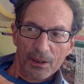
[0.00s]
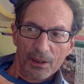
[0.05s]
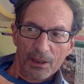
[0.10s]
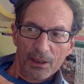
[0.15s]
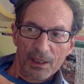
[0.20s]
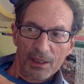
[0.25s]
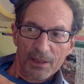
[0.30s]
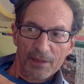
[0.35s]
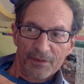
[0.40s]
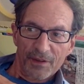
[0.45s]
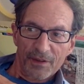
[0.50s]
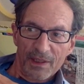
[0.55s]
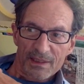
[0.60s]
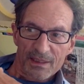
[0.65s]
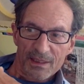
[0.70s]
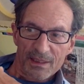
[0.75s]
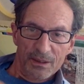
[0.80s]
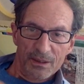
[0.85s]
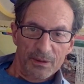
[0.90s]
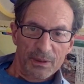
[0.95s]
if, as
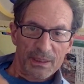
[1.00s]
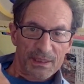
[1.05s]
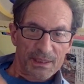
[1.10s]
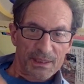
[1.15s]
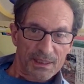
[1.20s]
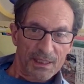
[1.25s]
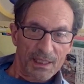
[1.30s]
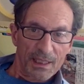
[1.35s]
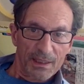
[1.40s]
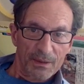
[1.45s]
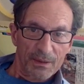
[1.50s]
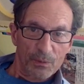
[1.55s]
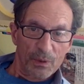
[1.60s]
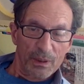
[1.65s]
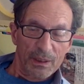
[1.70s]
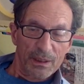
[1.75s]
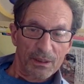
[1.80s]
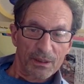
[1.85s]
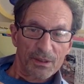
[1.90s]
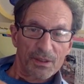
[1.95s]
Lewin said,
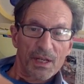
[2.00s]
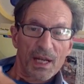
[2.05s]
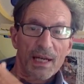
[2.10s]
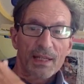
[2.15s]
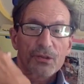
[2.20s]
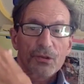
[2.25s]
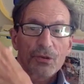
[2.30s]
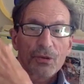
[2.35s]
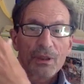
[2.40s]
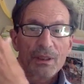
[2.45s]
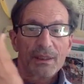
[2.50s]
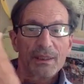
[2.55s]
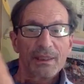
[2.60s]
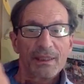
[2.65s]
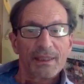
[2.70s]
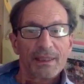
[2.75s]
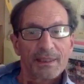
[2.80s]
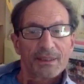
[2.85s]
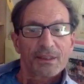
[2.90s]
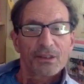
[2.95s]
we are naturally
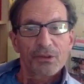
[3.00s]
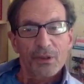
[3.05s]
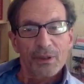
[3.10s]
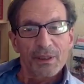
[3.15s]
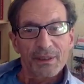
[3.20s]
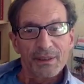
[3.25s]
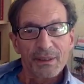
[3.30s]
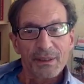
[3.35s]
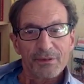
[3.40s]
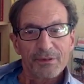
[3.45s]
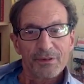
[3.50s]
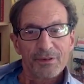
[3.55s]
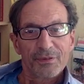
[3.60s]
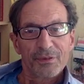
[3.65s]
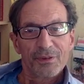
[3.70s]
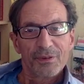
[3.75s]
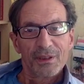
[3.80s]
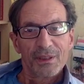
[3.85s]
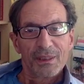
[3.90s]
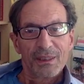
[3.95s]
integrative,
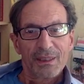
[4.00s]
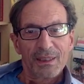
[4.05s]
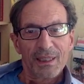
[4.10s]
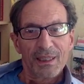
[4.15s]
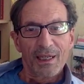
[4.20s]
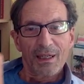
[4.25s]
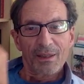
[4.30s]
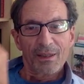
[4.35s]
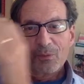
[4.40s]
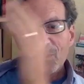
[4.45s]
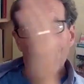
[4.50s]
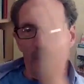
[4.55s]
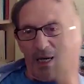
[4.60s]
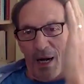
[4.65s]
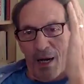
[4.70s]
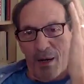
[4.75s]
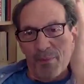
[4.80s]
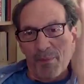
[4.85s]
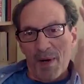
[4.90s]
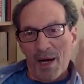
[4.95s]
our,
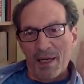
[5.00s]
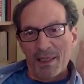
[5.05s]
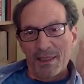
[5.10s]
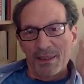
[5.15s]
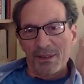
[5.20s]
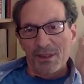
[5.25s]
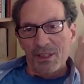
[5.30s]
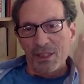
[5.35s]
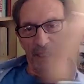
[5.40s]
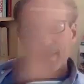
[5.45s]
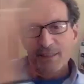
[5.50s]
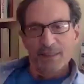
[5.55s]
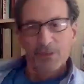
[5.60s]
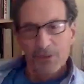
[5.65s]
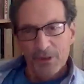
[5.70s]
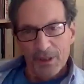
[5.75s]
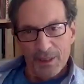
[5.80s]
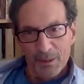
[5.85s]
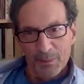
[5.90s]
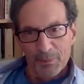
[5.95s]
our minds
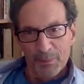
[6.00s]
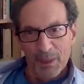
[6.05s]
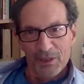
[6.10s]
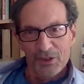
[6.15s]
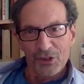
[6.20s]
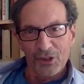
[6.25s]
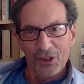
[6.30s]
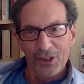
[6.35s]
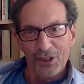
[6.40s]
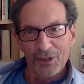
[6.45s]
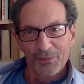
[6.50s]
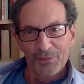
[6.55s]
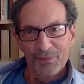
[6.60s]
integrate a picture.